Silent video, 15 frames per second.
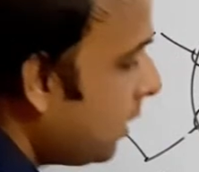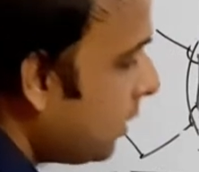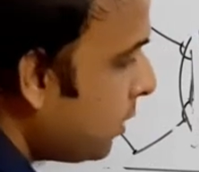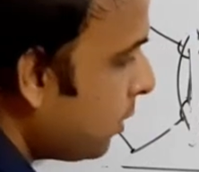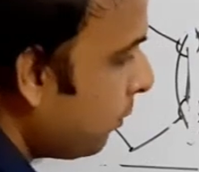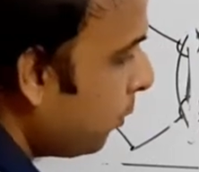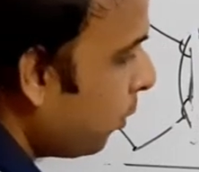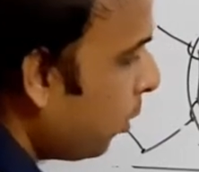
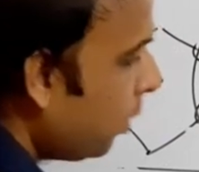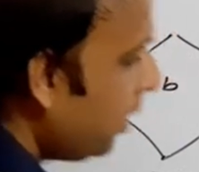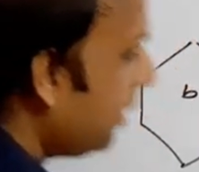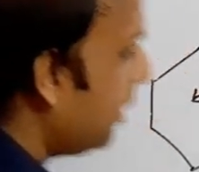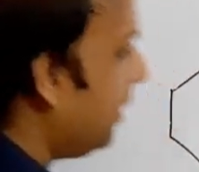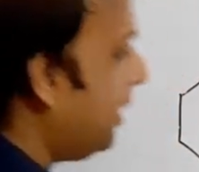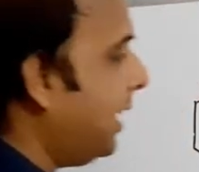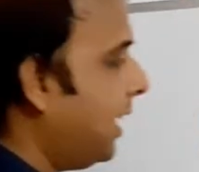So 4
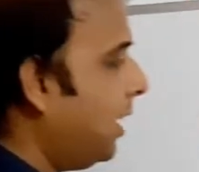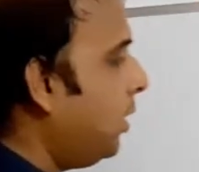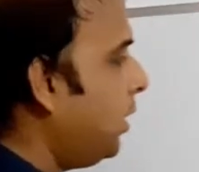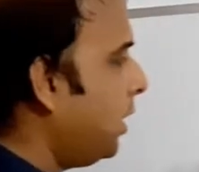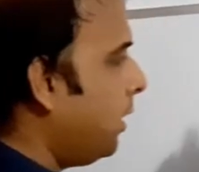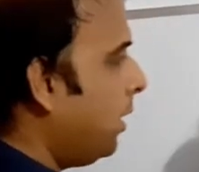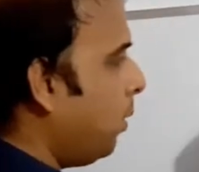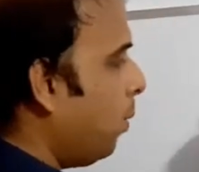dot
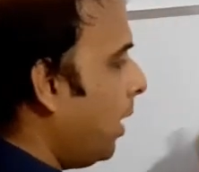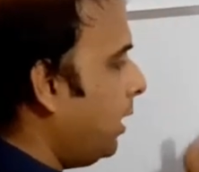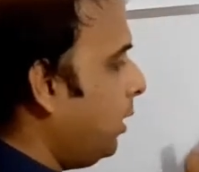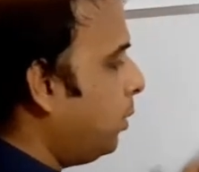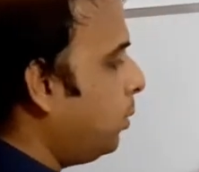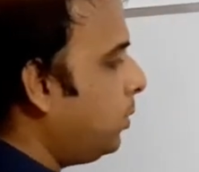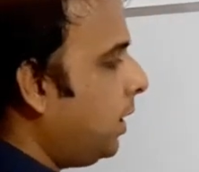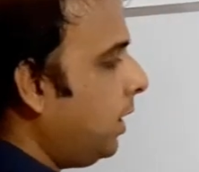1,
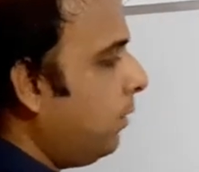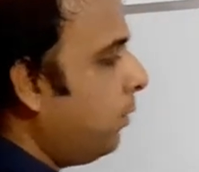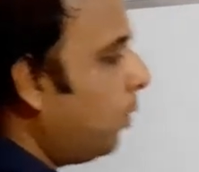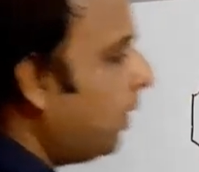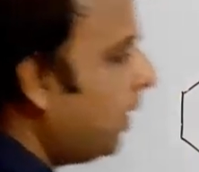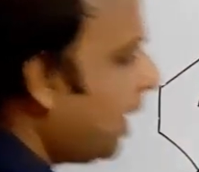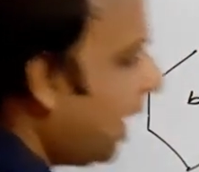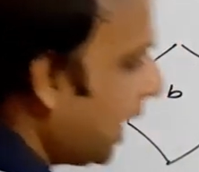2, 3,
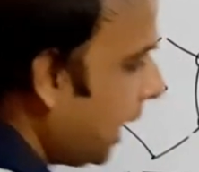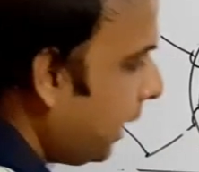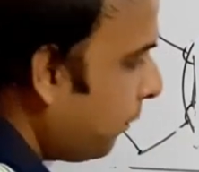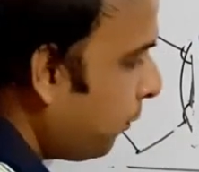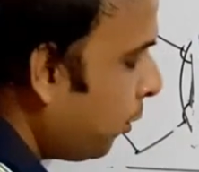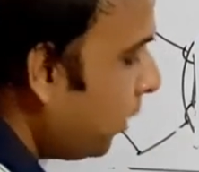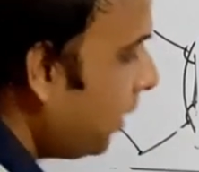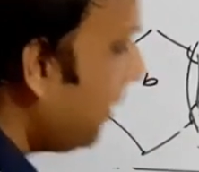4. Again 4.